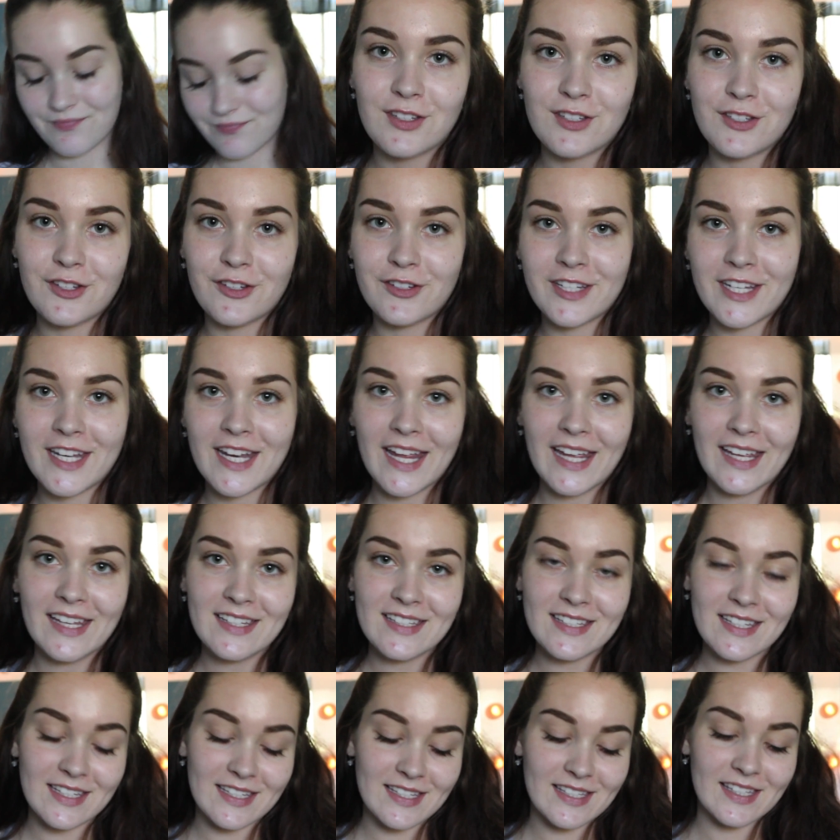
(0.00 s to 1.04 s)
So
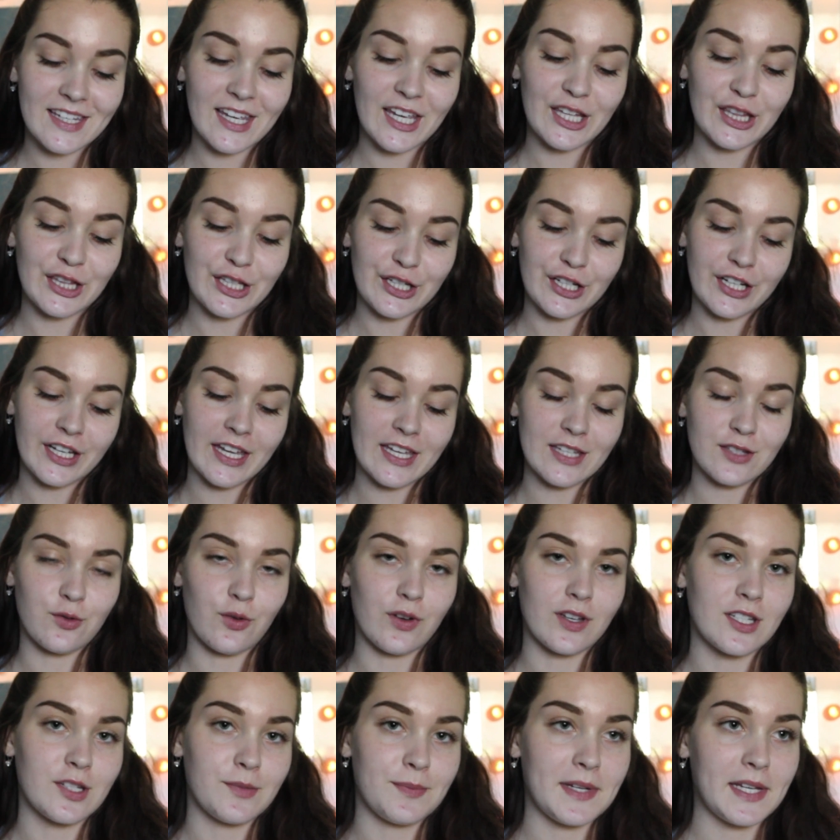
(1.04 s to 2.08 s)
today's skin look is
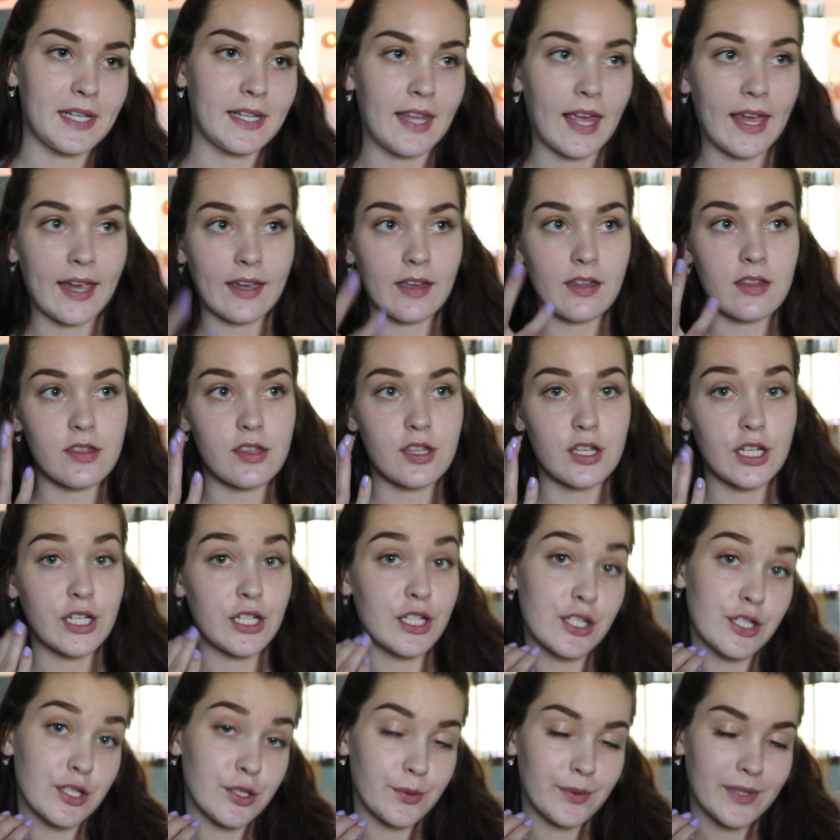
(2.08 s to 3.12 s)
going to be like the
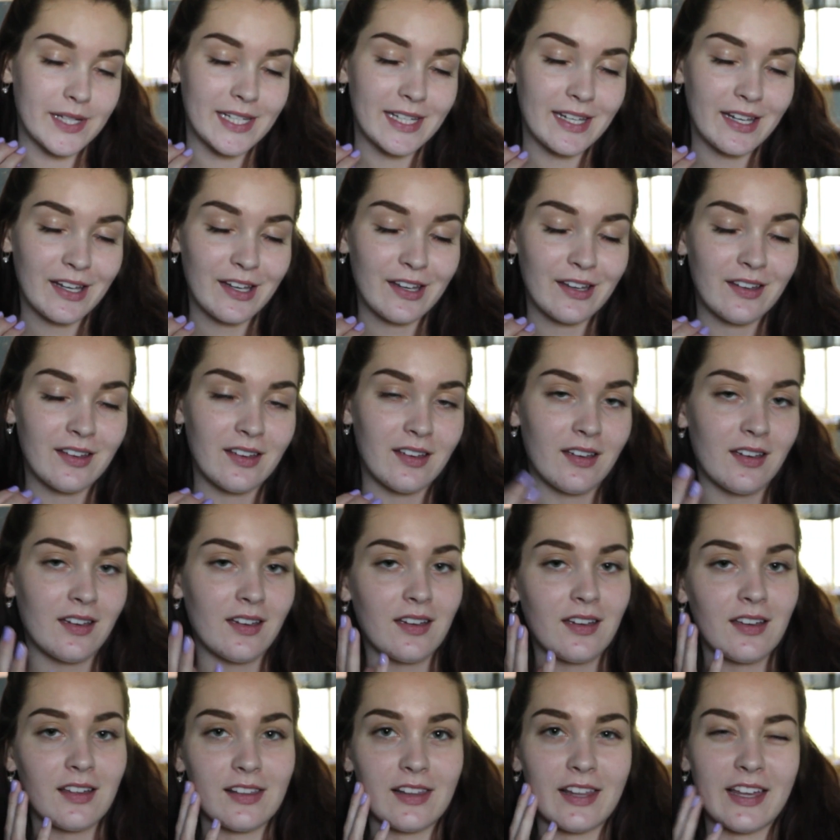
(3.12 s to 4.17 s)
dewy
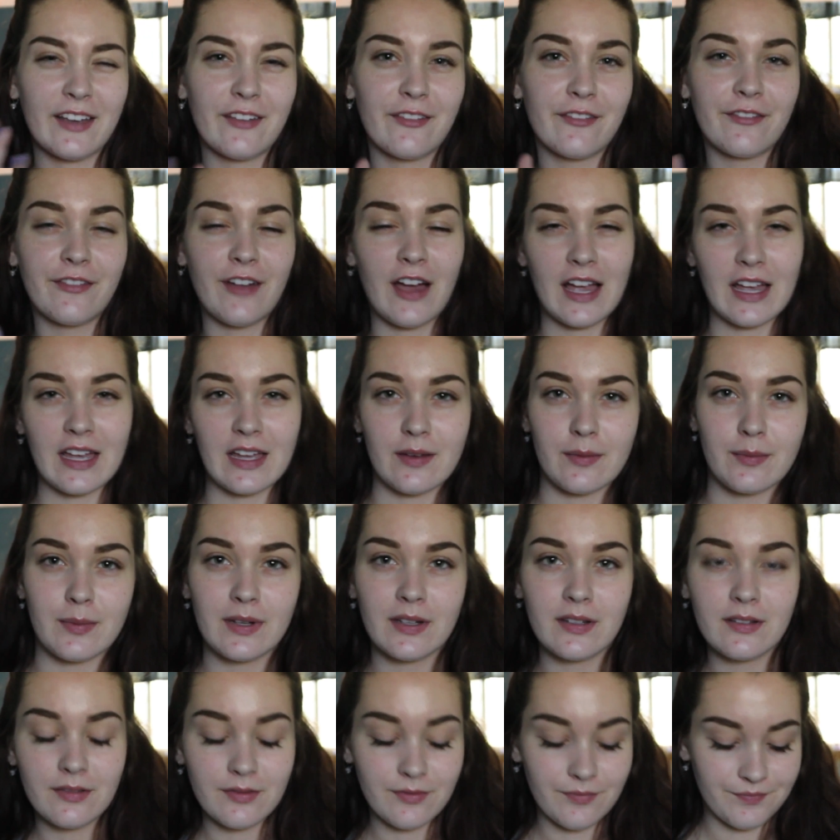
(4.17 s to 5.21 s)
vibe
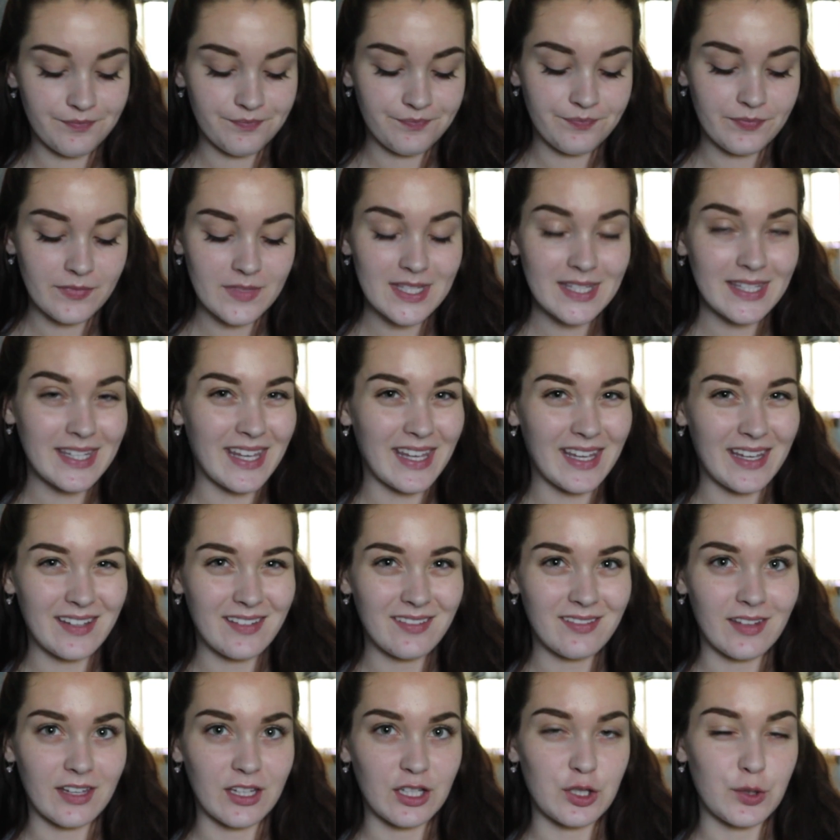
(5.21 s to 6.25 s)

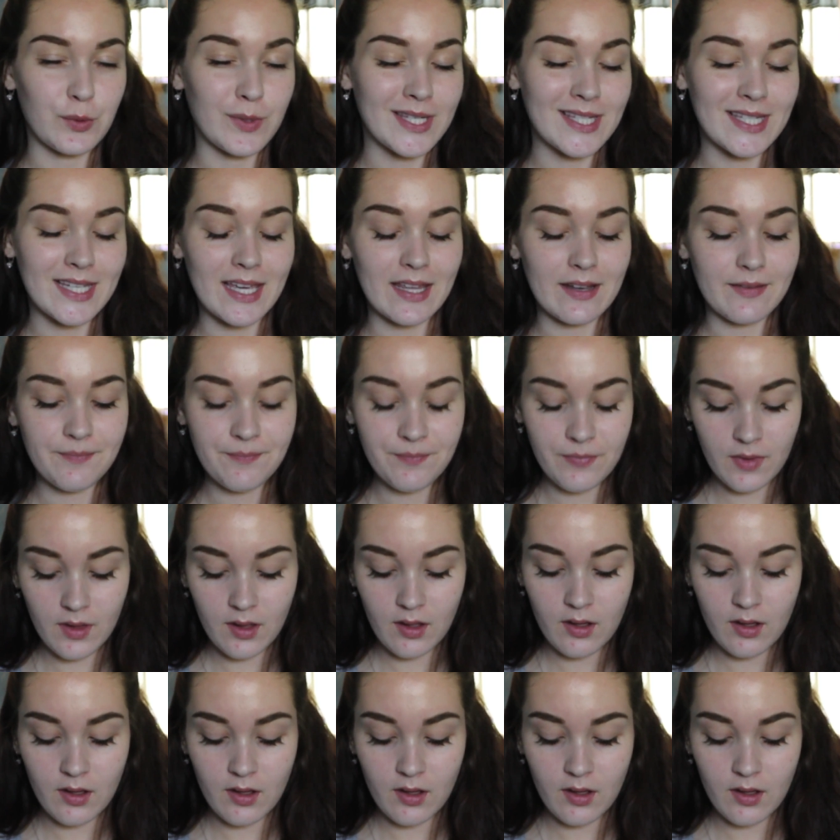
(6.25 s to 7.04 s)
skin, like dewy skin.